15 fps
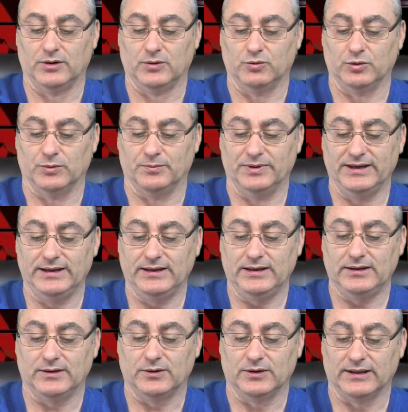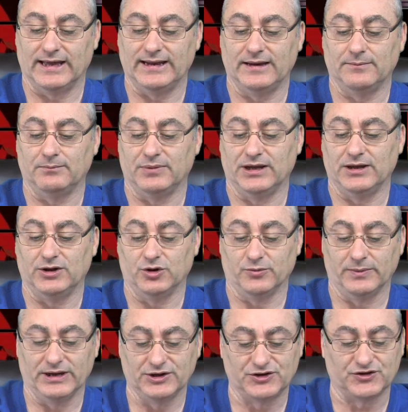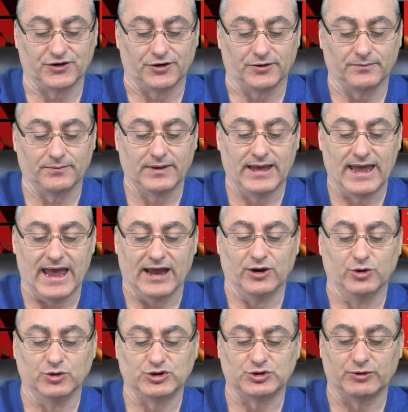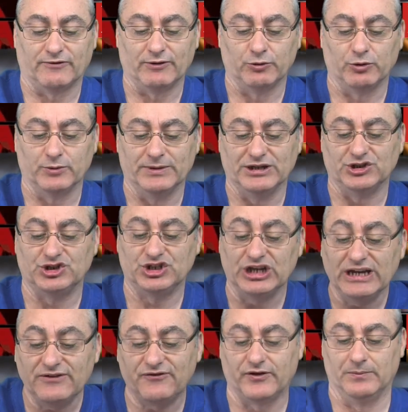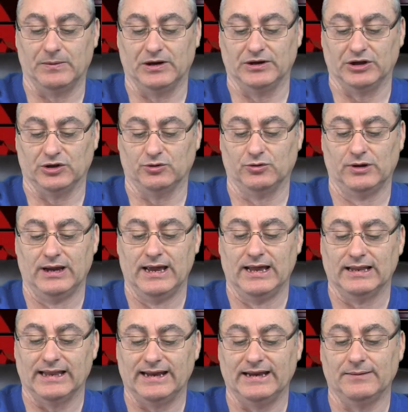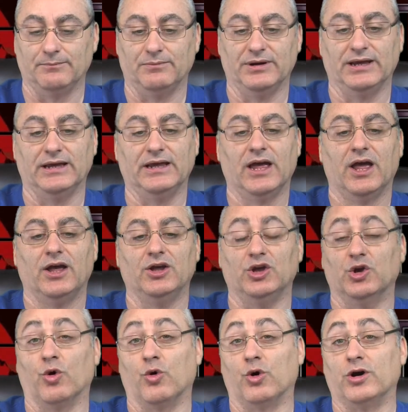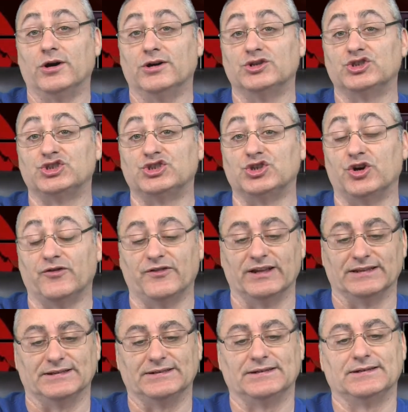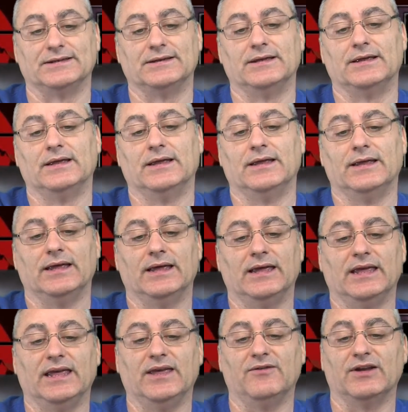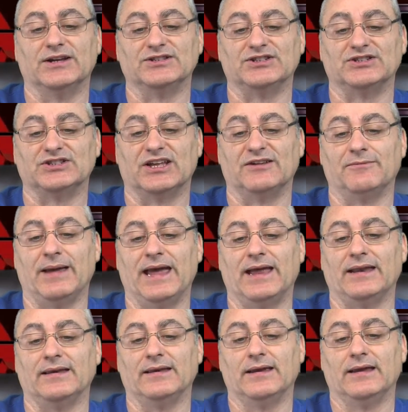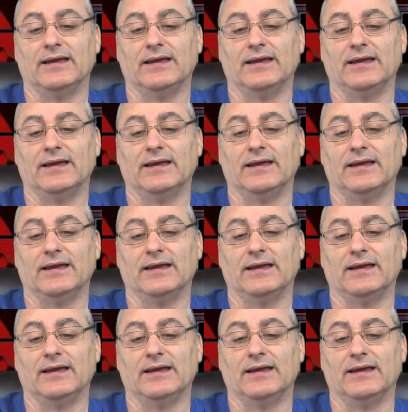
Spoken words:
let him be your minister. And whosoever will be chief among you, let him be your servant. Even as the Son of Man